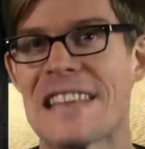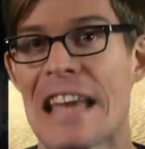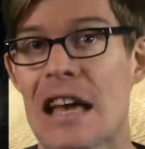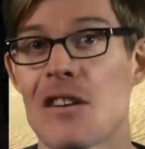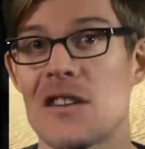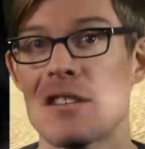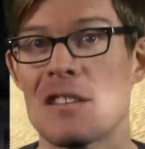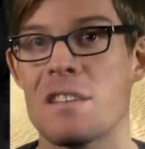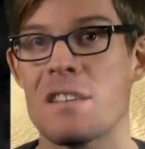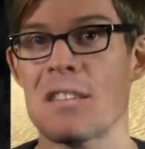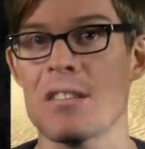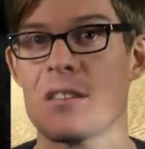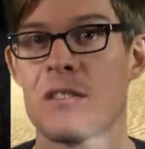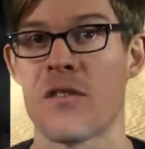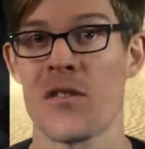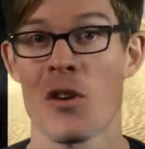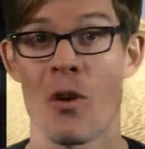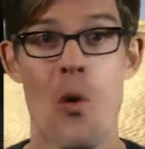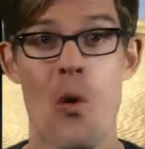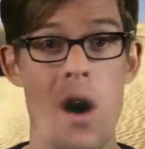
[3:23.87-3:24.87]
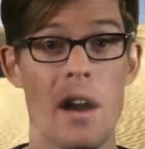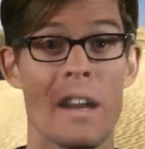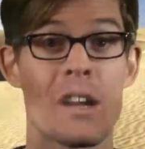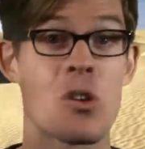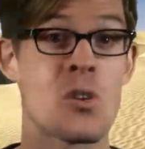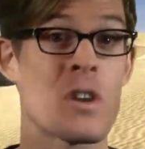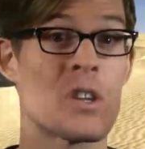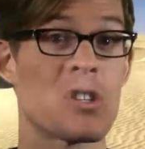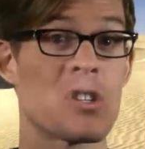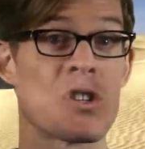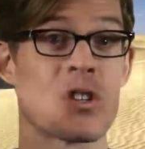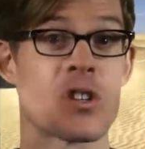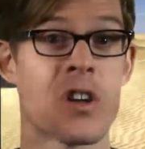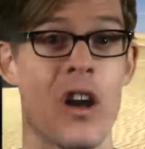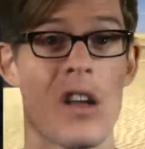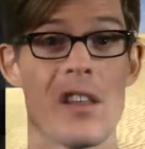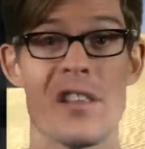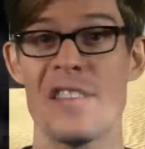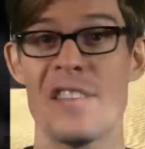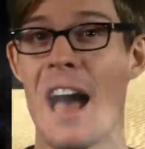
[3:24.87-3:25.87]
skeletons of aquatic creatures
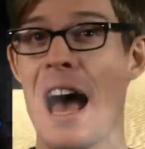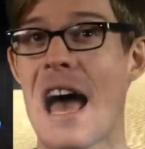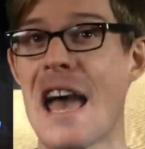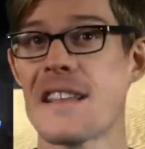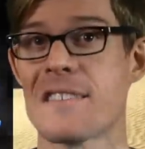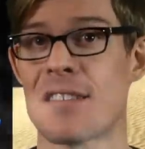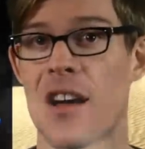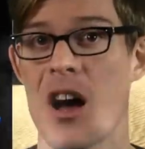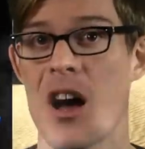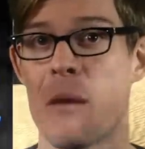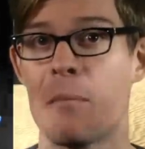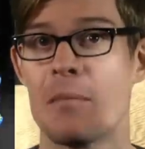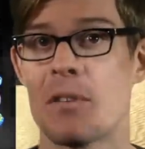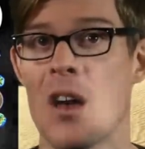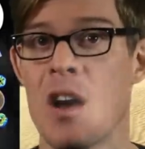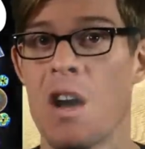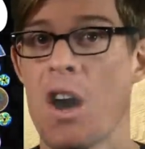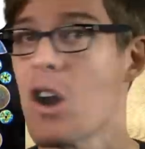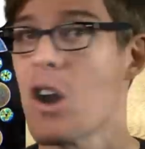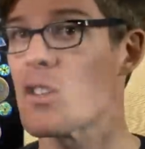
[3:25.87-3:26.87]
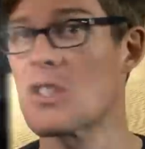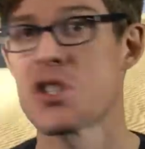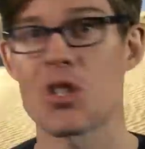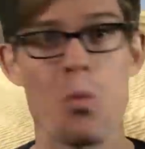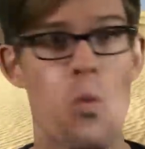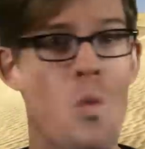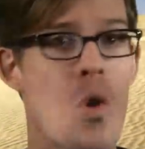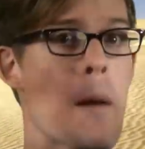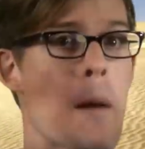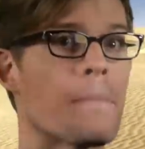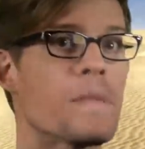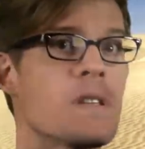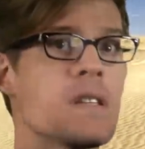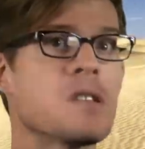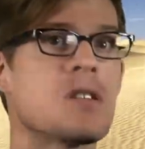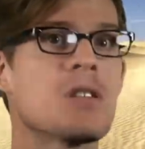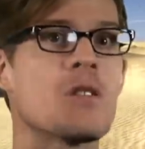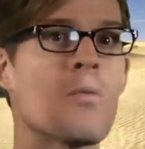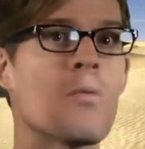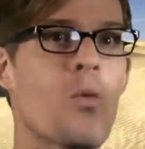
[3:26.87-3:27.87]
called diatoms are swept
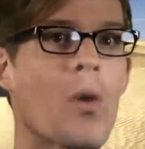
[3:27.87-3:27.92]
into the